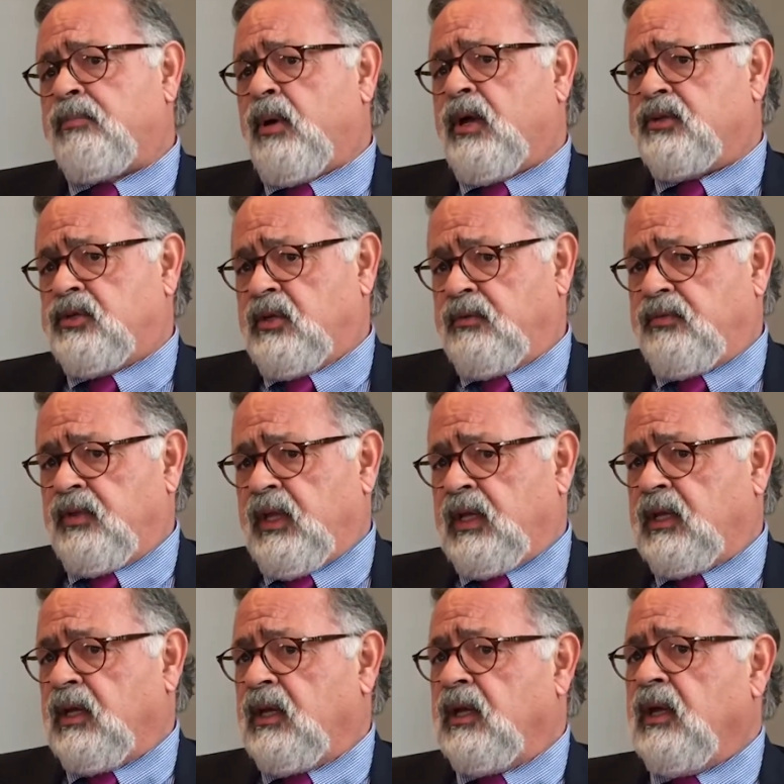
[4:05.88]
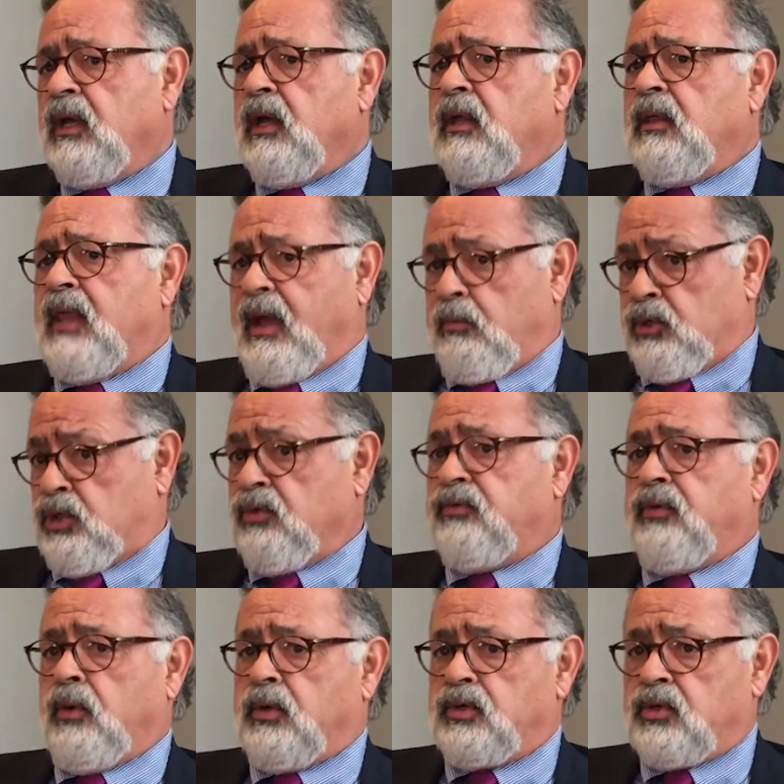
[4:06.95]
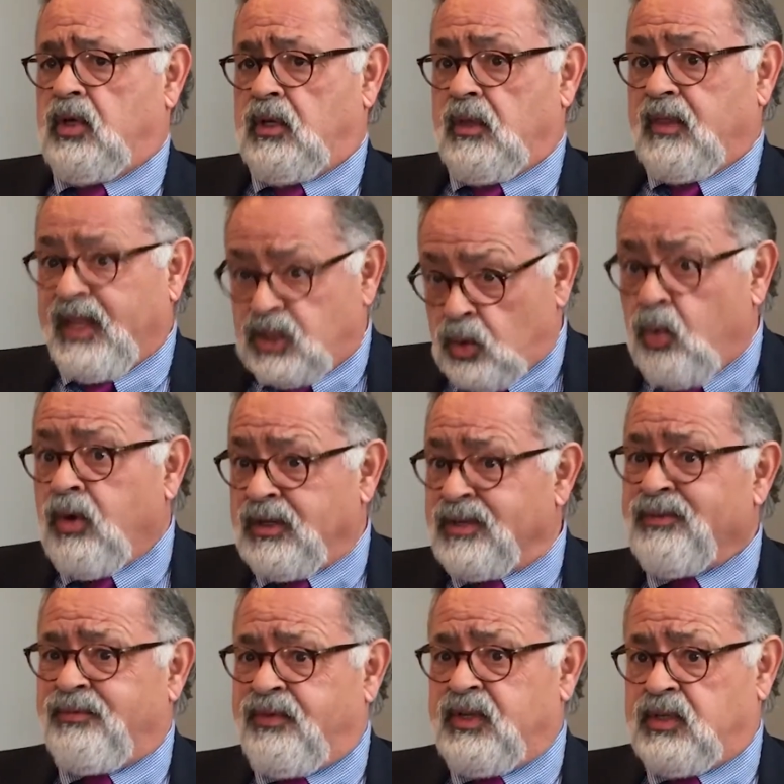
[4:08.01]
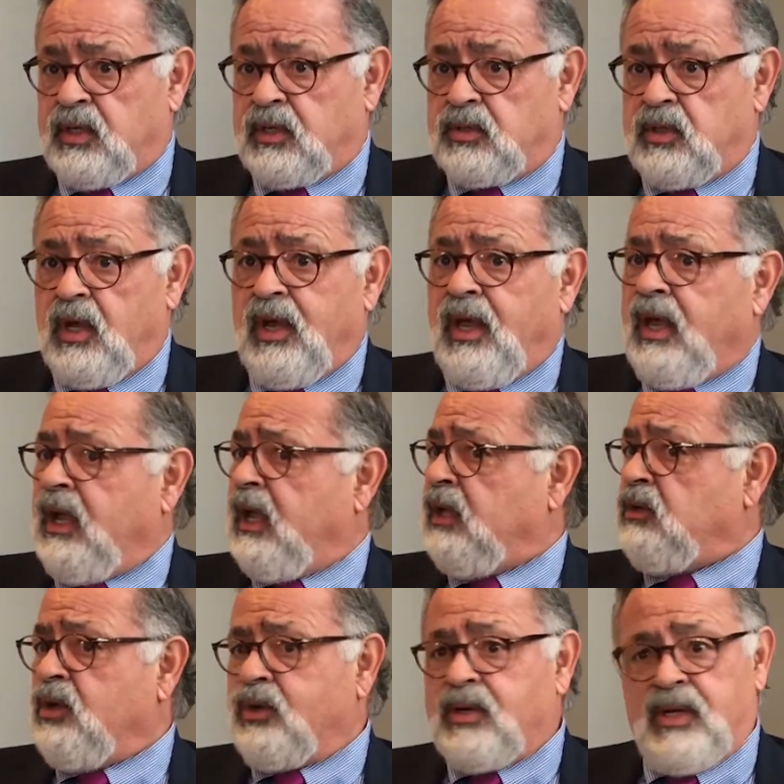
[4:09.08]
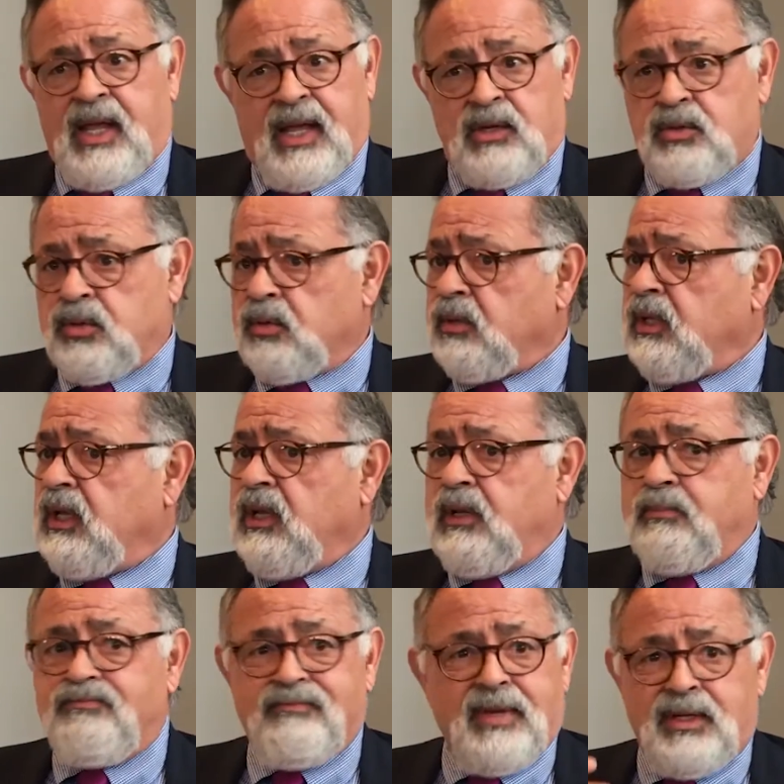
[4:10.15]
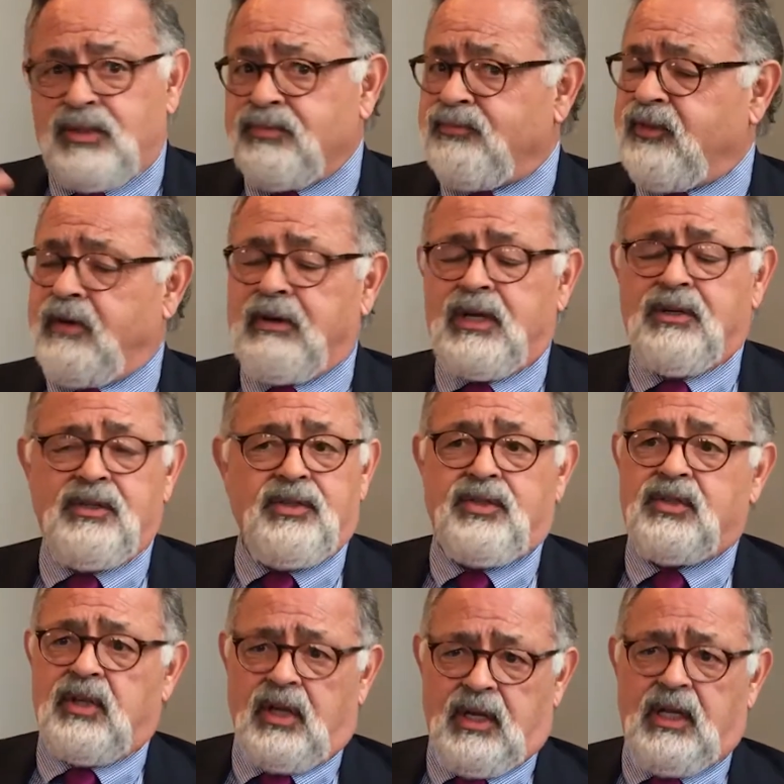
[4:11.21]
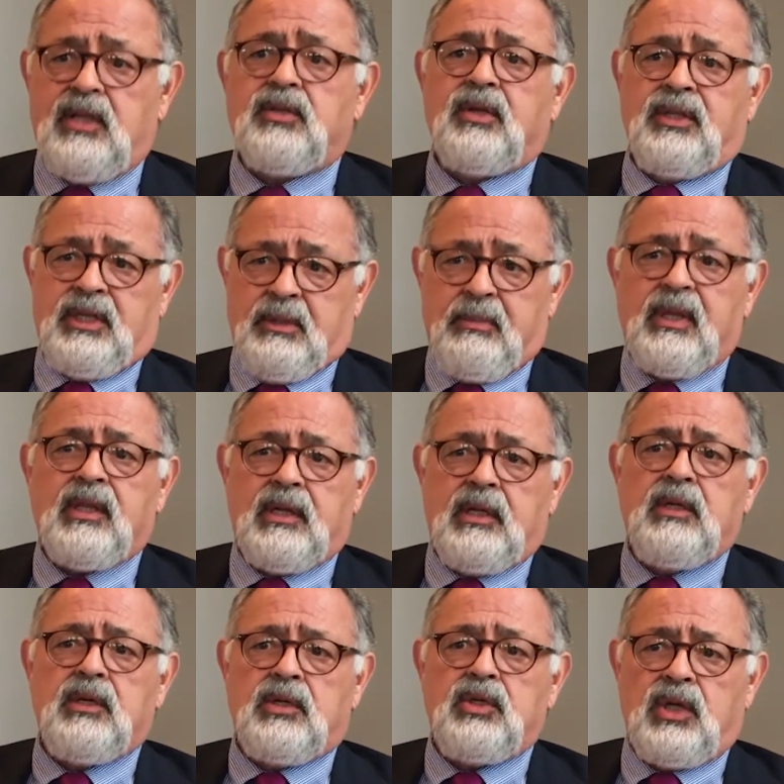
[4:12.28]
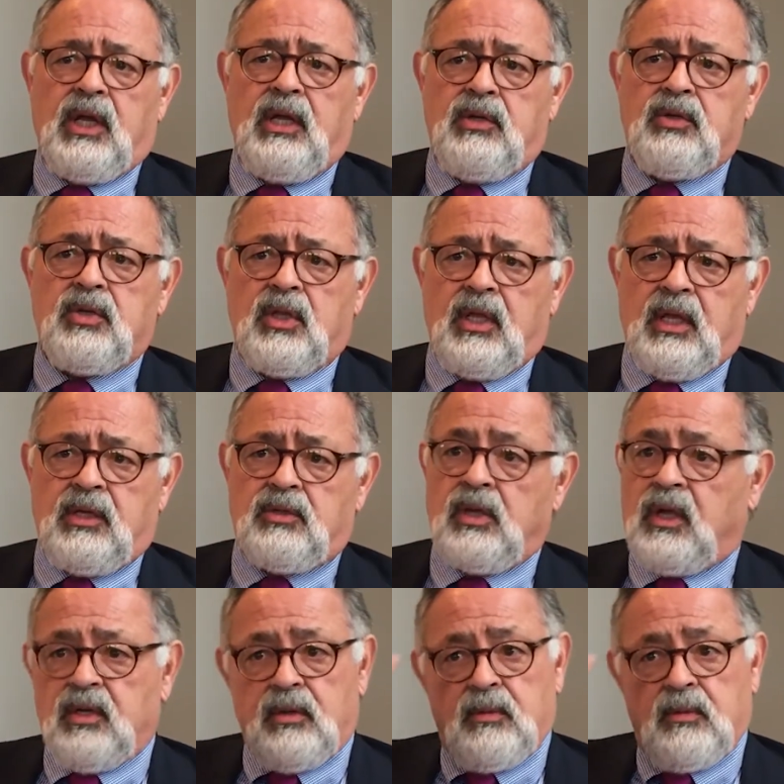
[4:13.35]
of positive thinking, that which you focus on, that's quantum physics. And you can actually, there's very good studies on the ability to change things